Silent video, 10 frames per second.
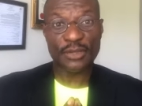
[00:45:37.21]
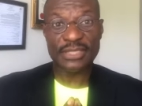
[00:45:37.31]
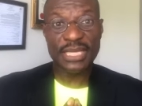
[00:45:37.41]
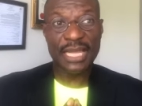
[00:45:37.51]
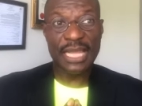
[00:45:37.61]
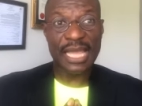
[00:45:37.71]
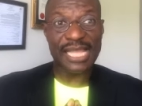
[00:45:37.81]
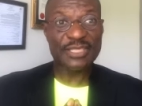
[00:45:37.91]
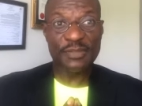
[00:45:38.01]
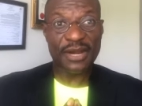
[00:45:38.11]
because
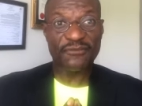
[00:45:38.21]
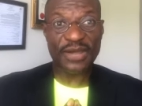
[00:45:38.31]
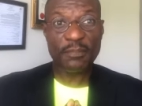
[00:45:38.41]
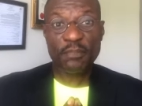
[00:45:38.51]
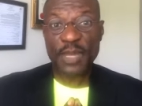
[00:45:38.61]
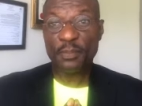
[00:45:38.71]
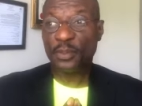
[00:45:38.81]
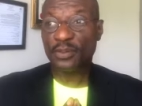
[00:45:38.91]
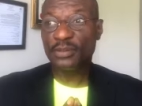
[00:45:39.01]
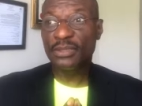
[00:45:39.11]
as a matter of fact,
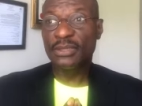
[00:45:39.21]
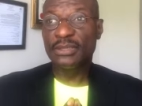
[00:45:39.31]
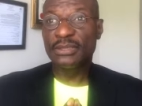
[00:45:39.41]
people,